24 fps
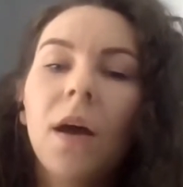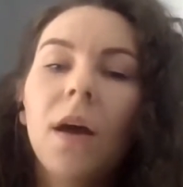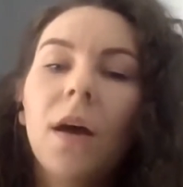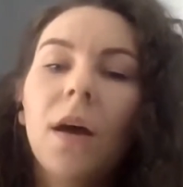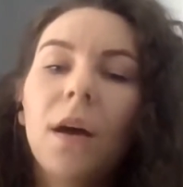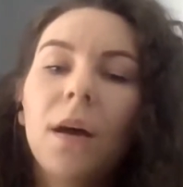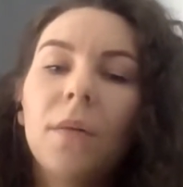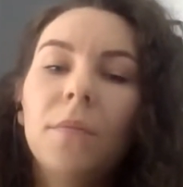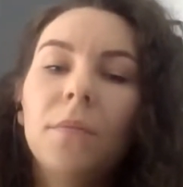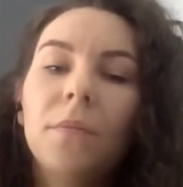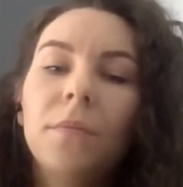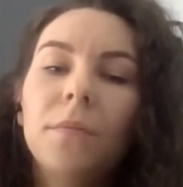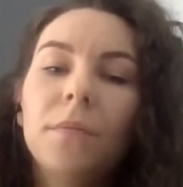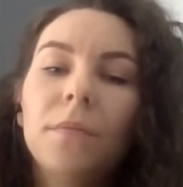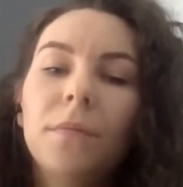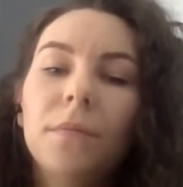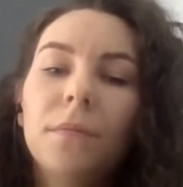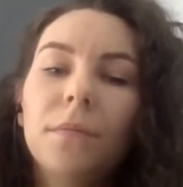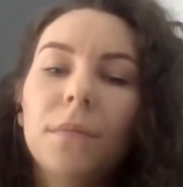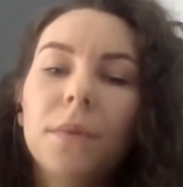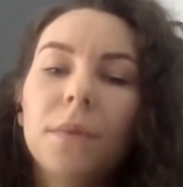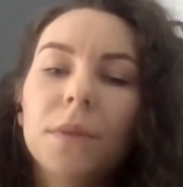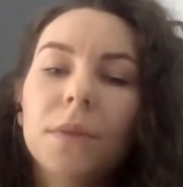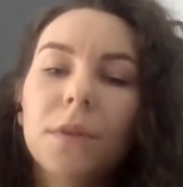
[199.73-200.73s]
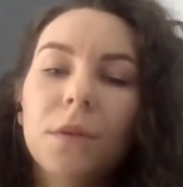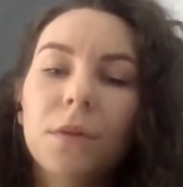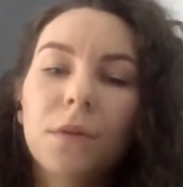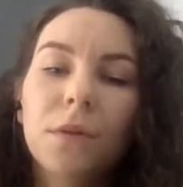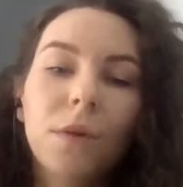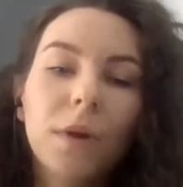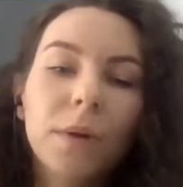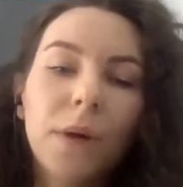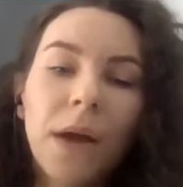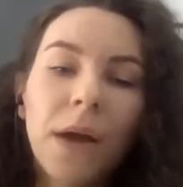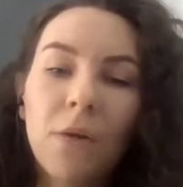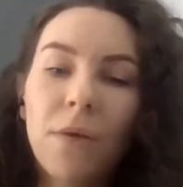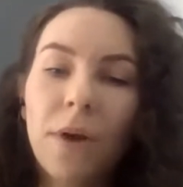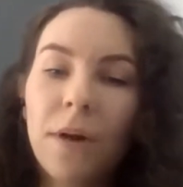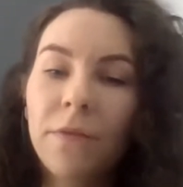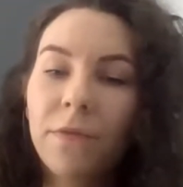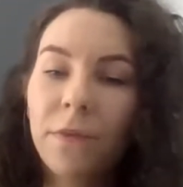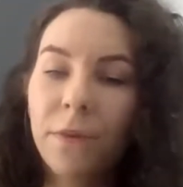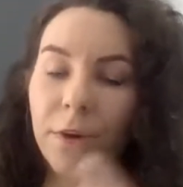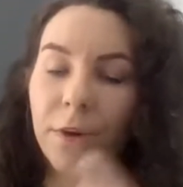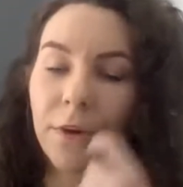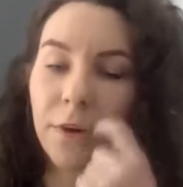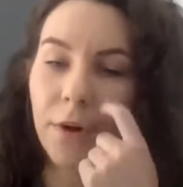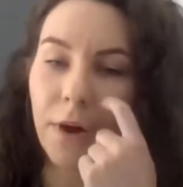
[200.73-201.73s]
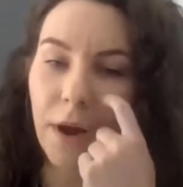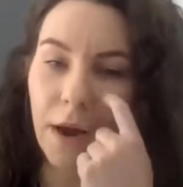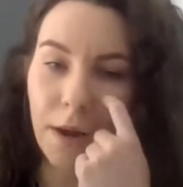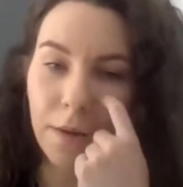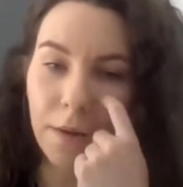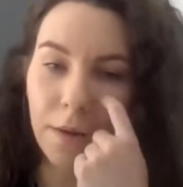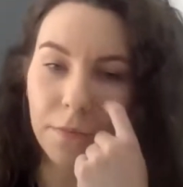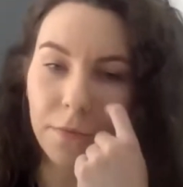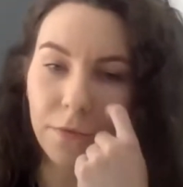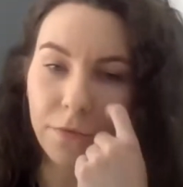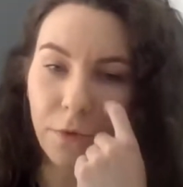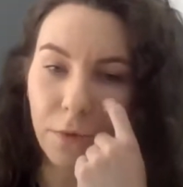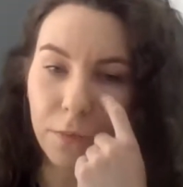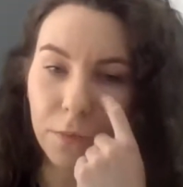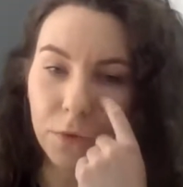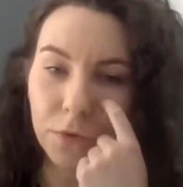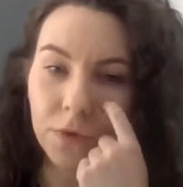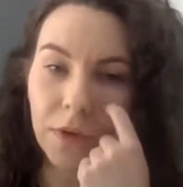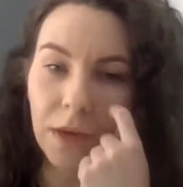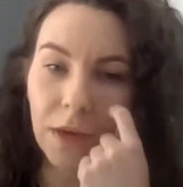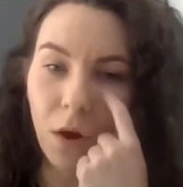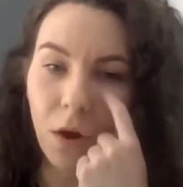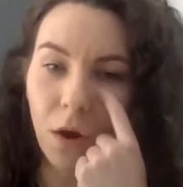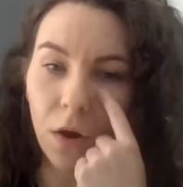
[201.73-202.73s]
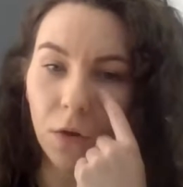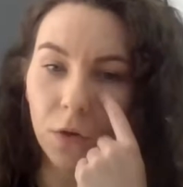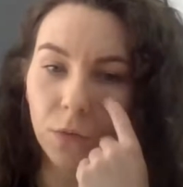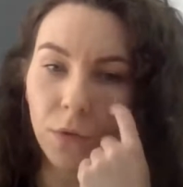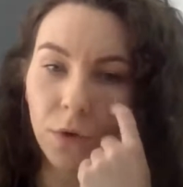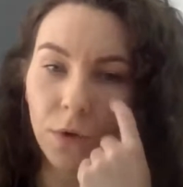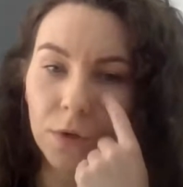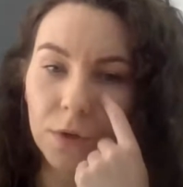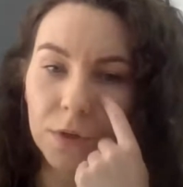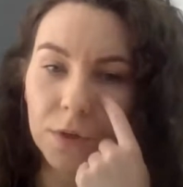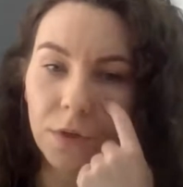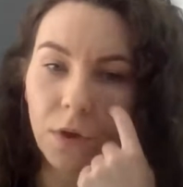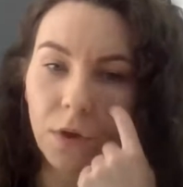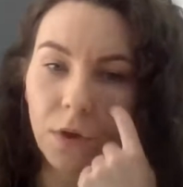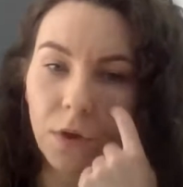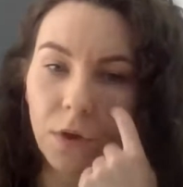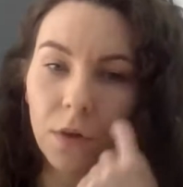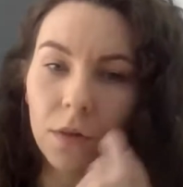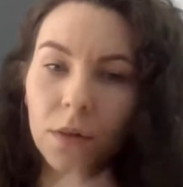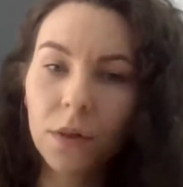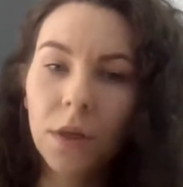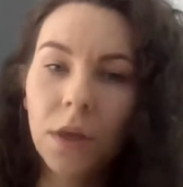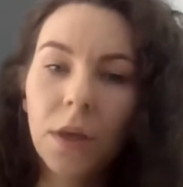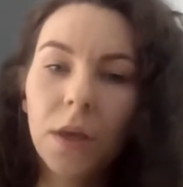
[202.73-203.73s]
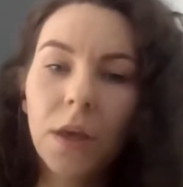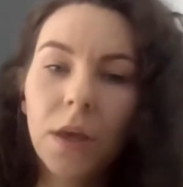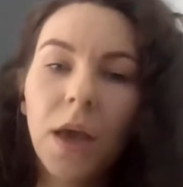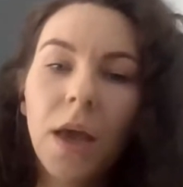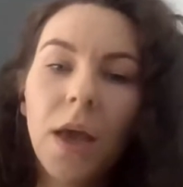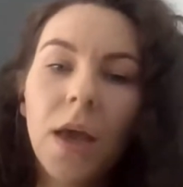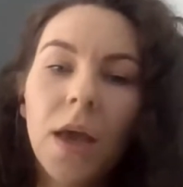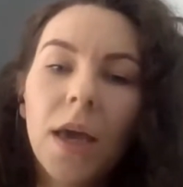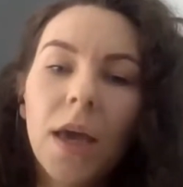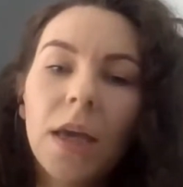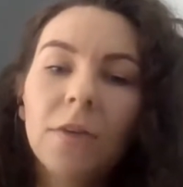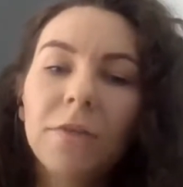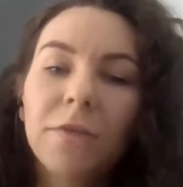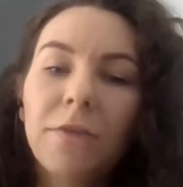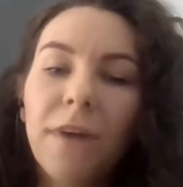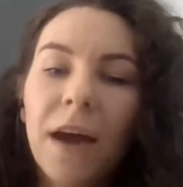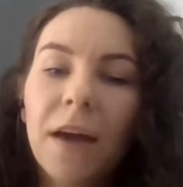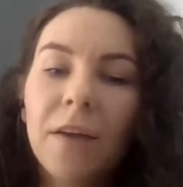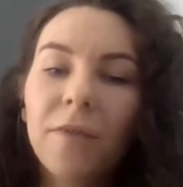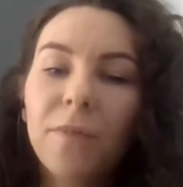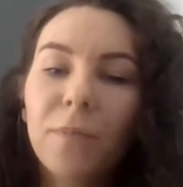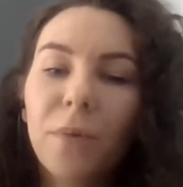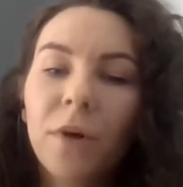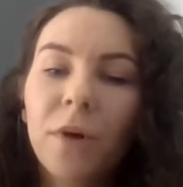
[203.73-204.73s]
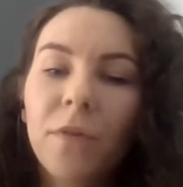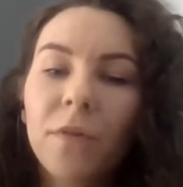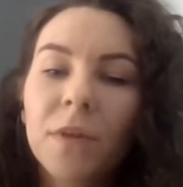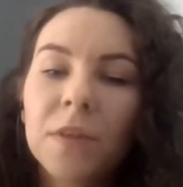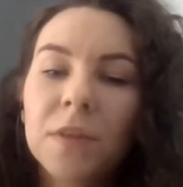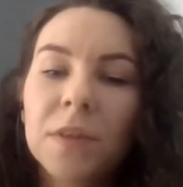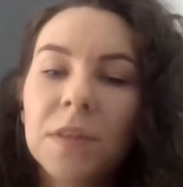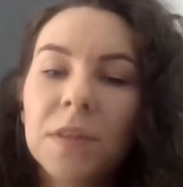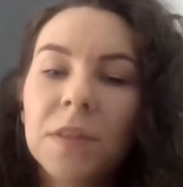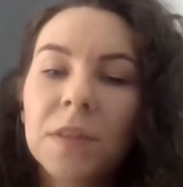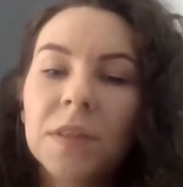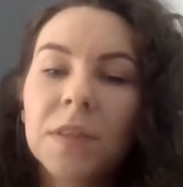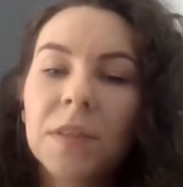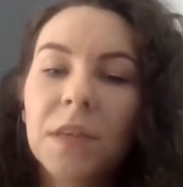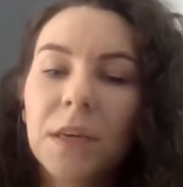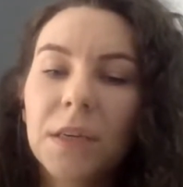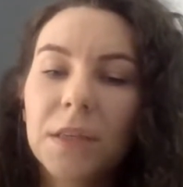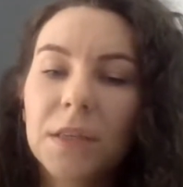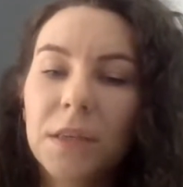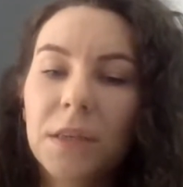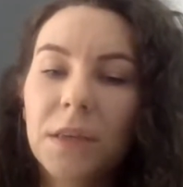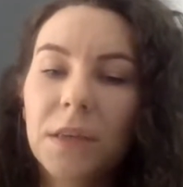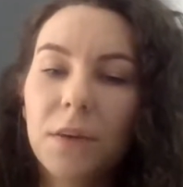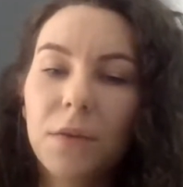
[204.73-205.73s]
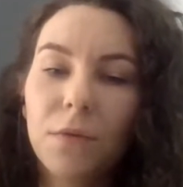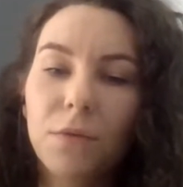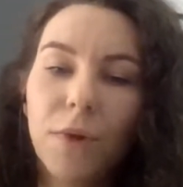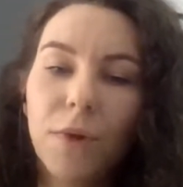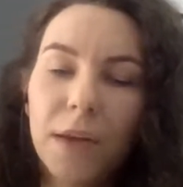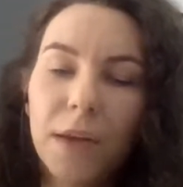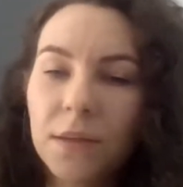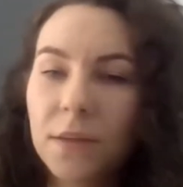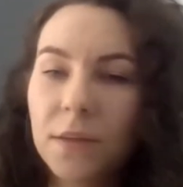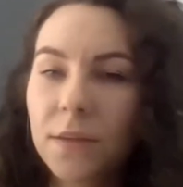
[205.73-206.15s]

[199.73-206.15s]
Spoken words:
However, from today onwards, only in 5 provinces, the red